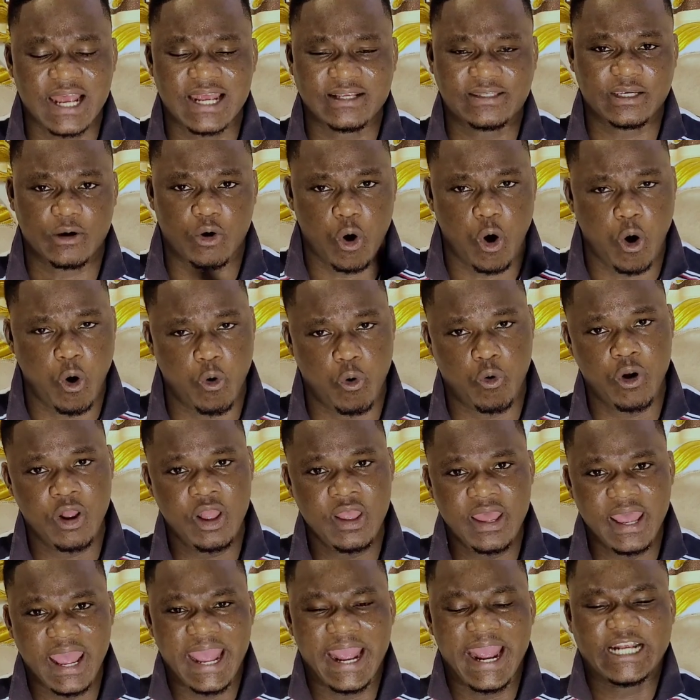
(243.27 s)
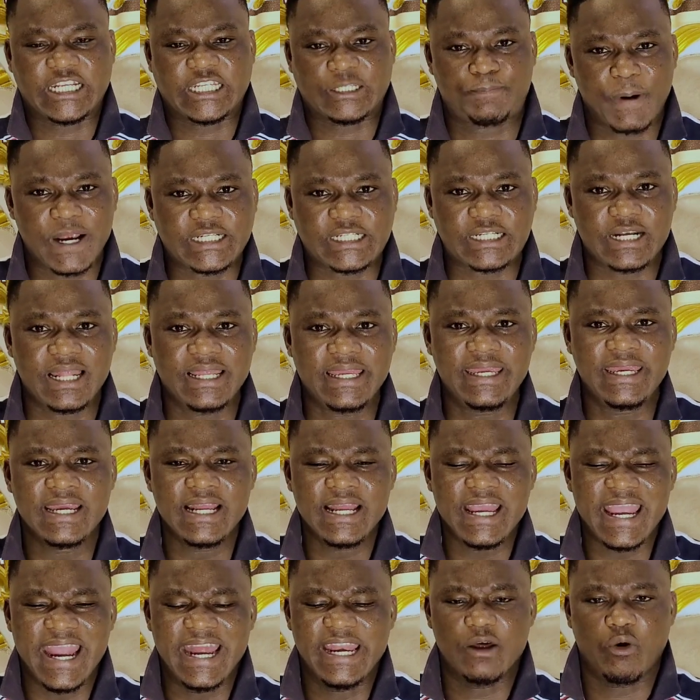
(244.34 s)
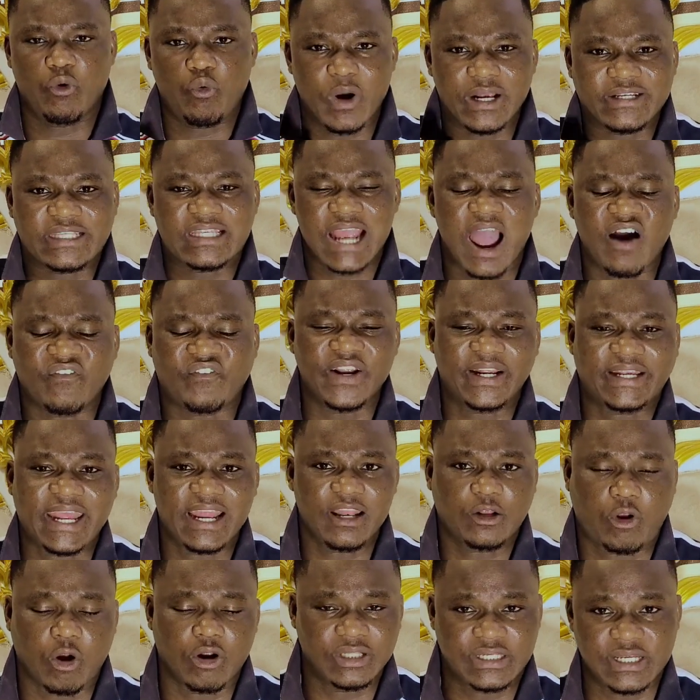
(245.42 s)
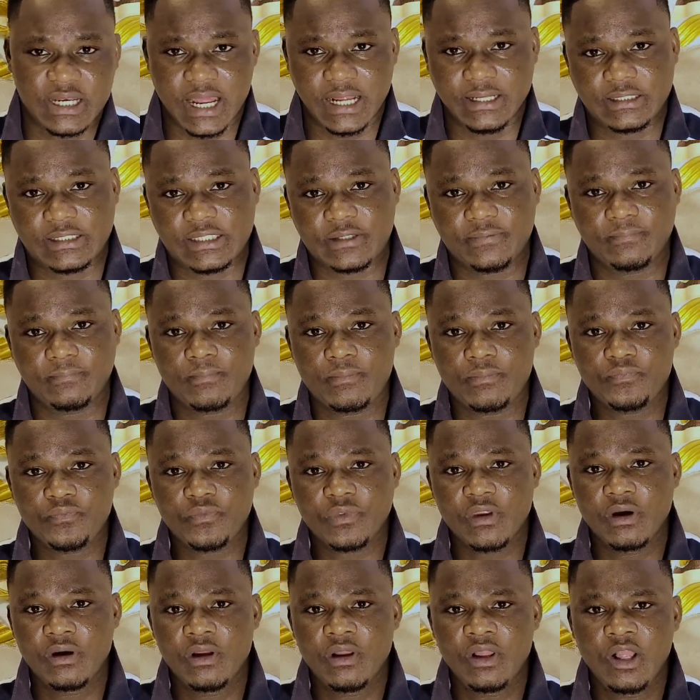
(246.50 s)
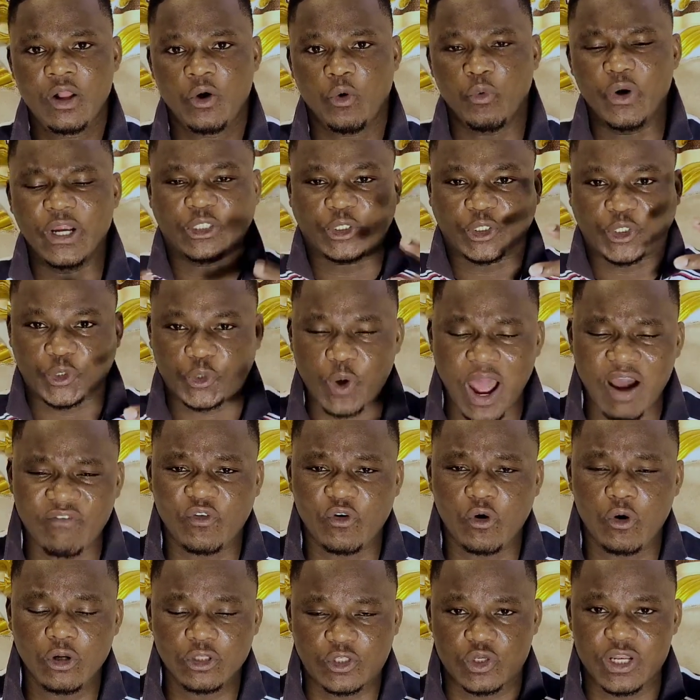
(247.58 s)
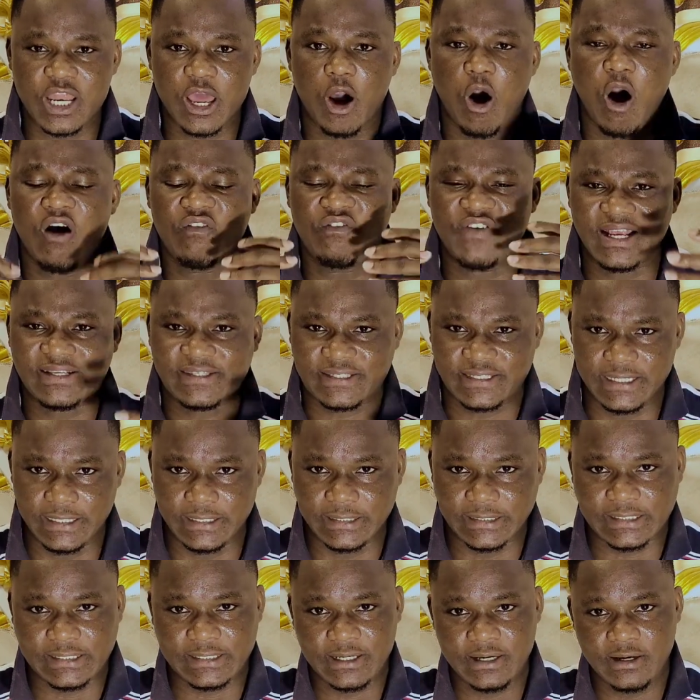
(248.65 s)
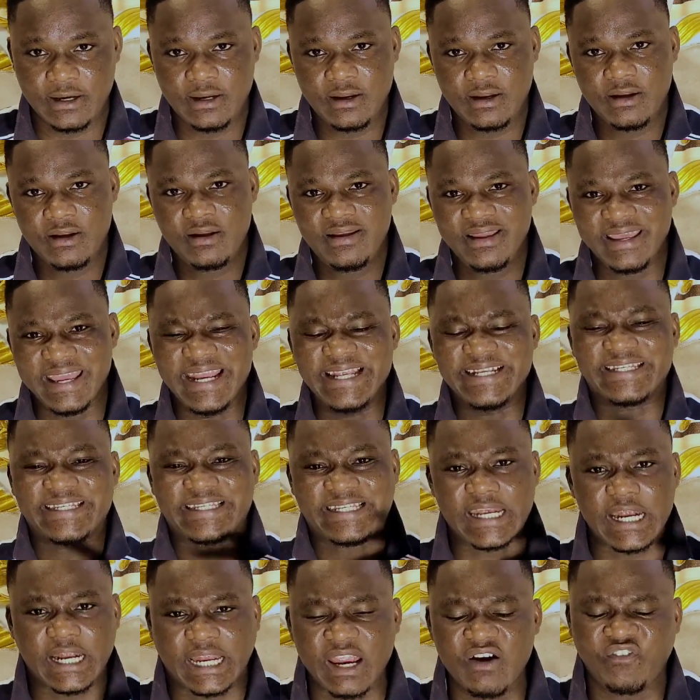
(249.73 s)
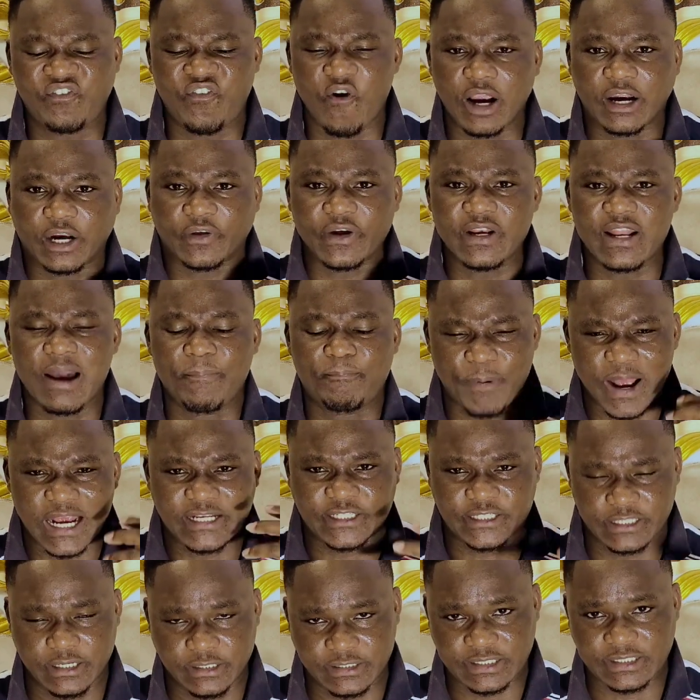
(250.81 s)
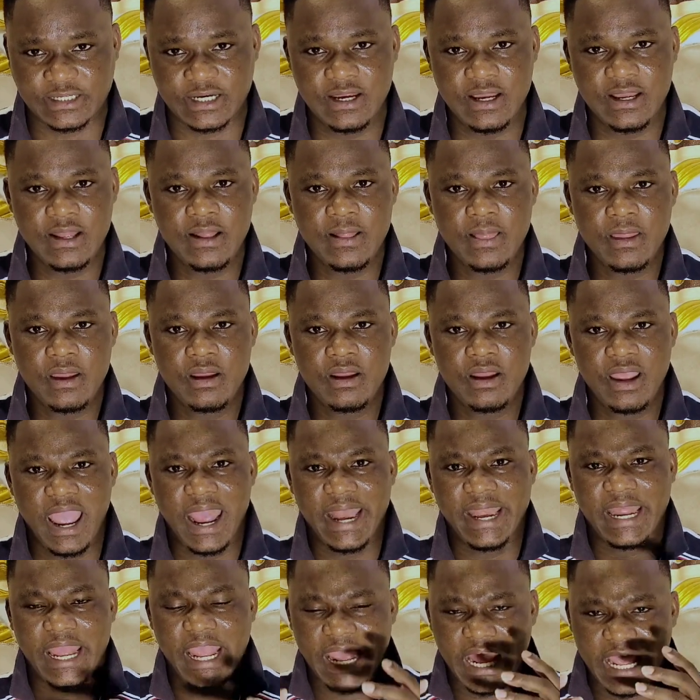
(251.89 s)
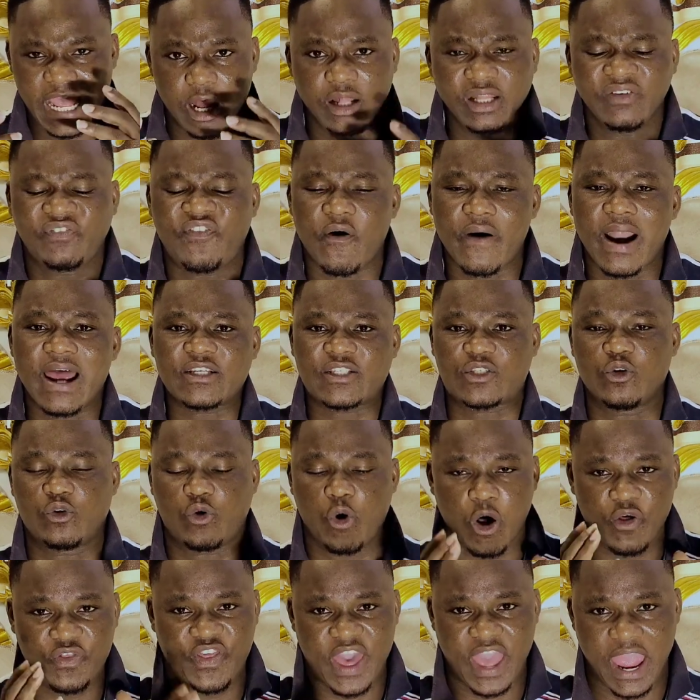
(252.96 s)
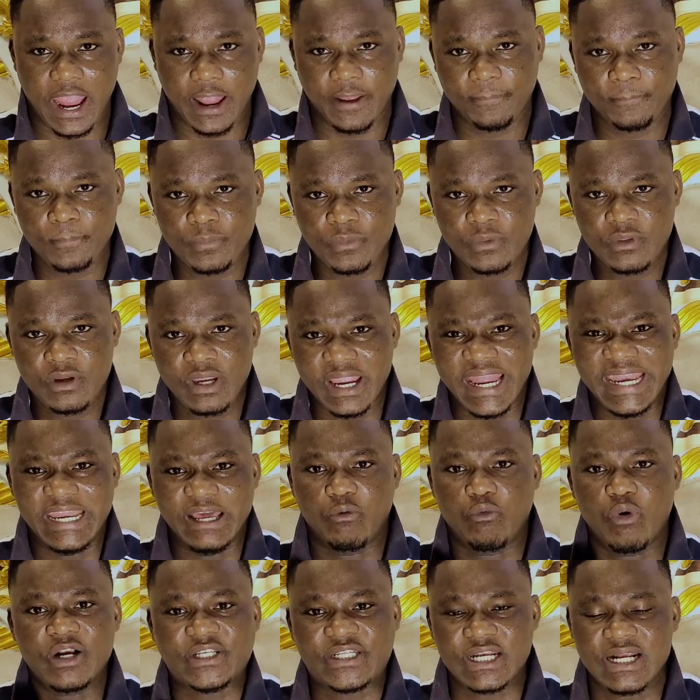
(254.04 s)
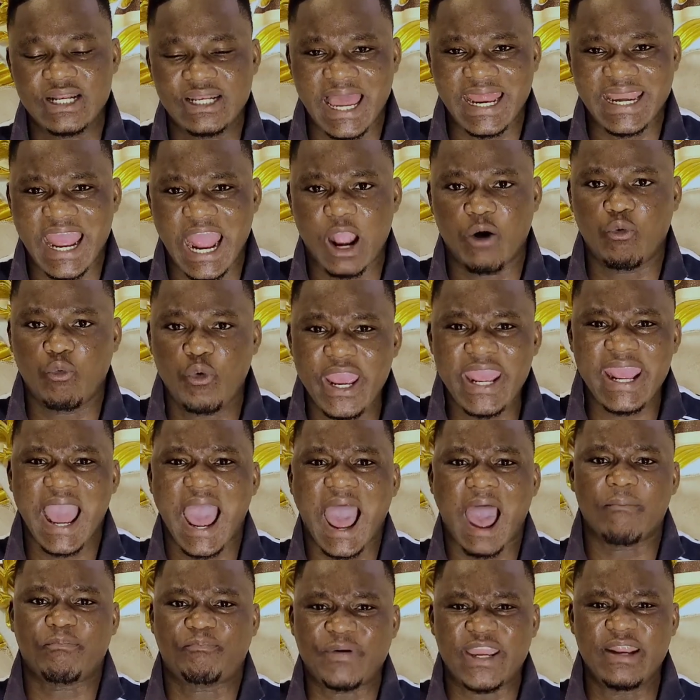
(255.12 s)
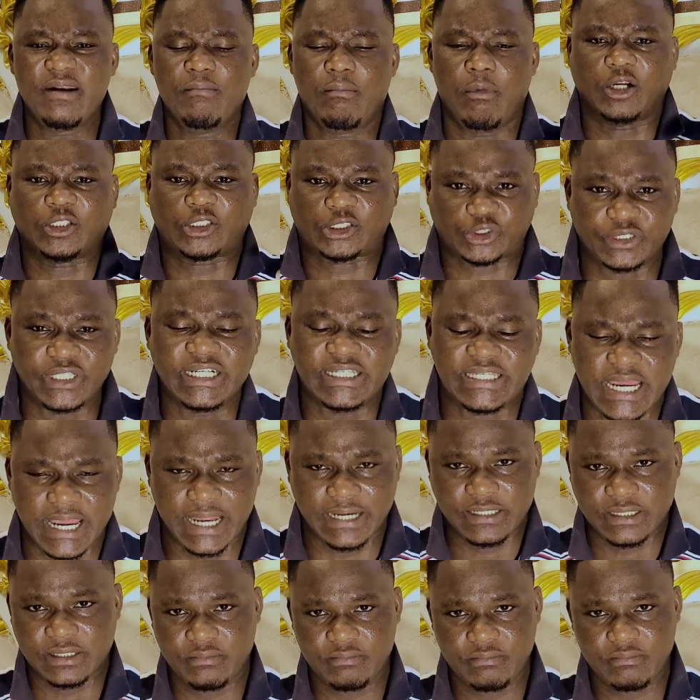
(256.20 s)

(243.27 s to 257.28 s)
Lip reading: as a whole, especially in the West African continent, we travel to the overseas in seeking for greener pastures, and only for us to go there in the Western land, and we are being maltreated.